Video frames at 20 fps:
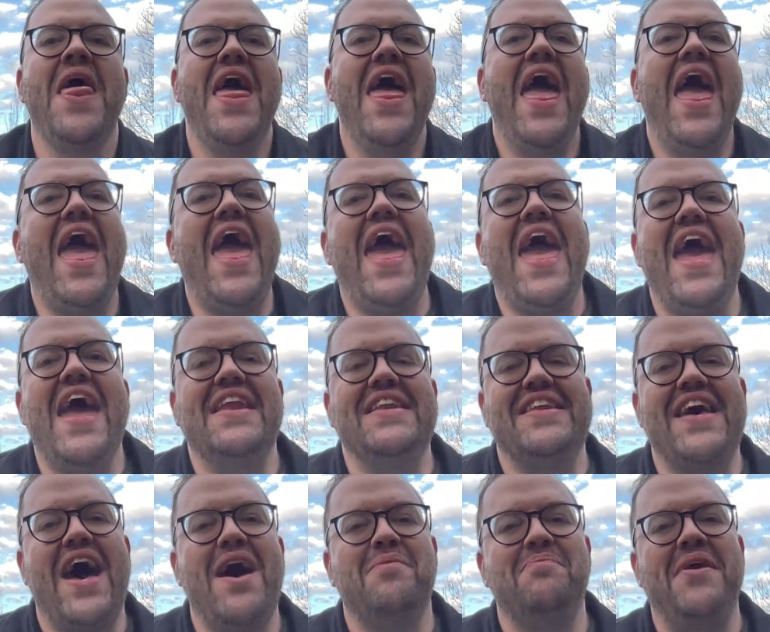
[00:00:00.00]
And
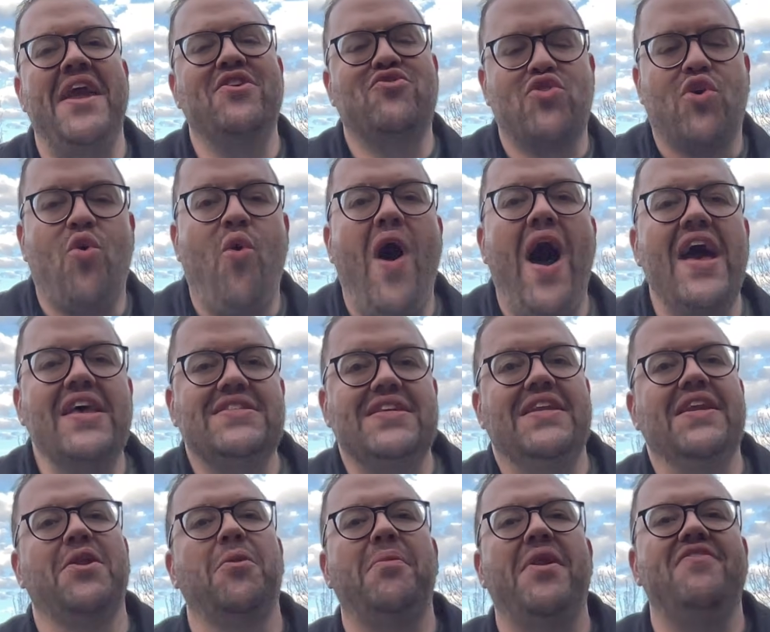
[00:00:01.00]
it requires a
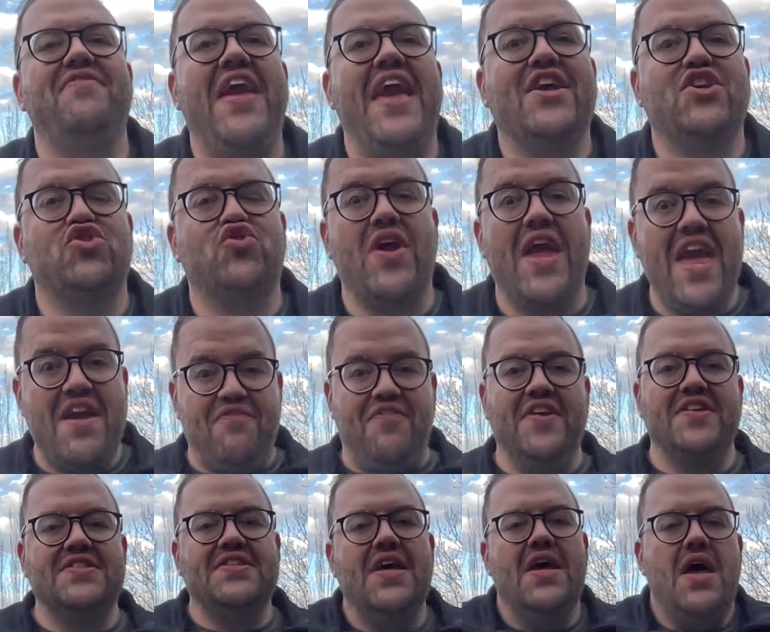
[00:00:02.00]
little bit of extra
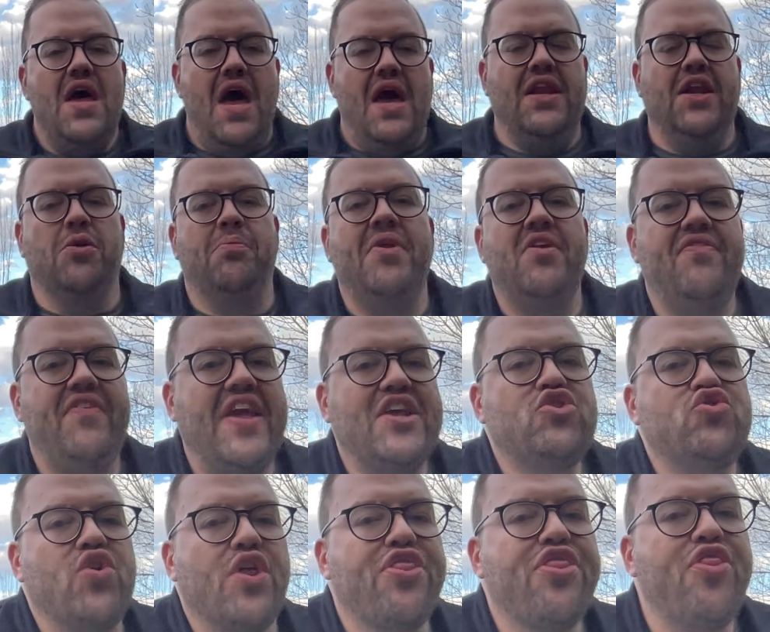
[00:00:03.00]
effort, a little bit of
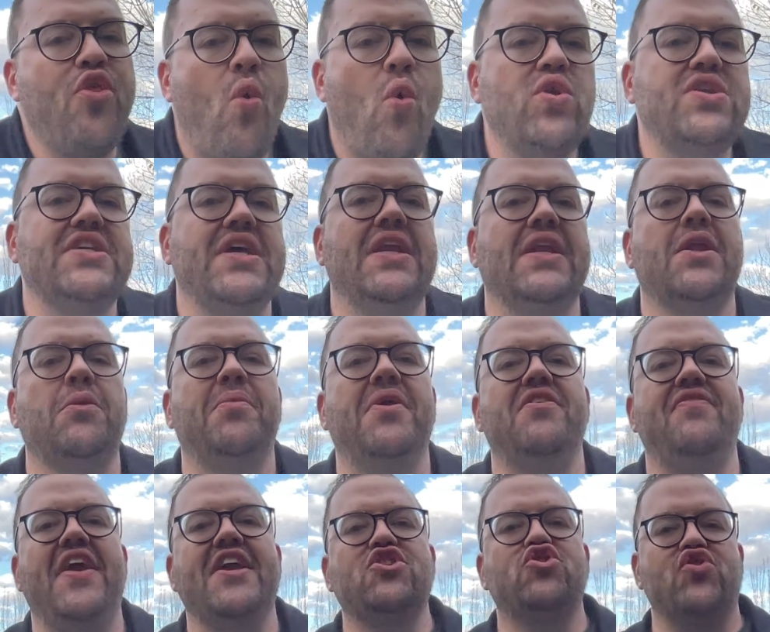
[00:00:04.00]
extra thought, a little bit of
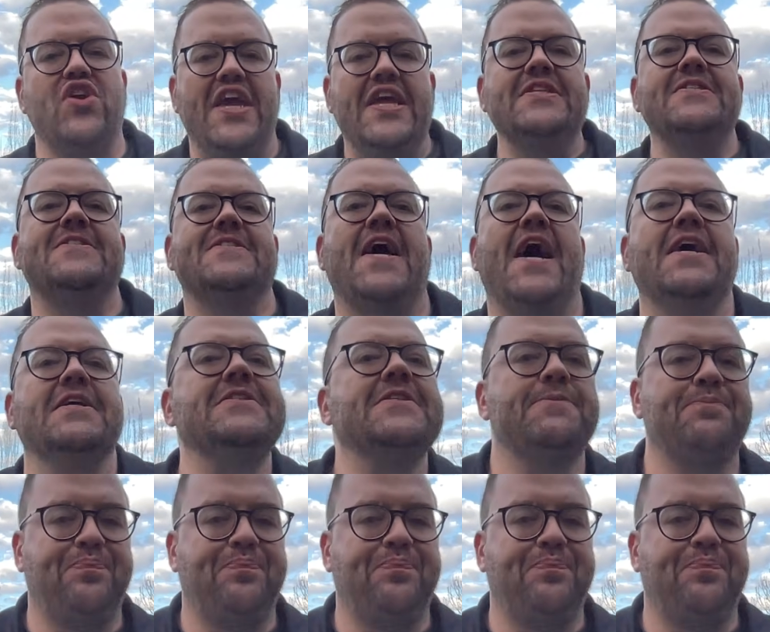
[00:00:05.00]
extra insight.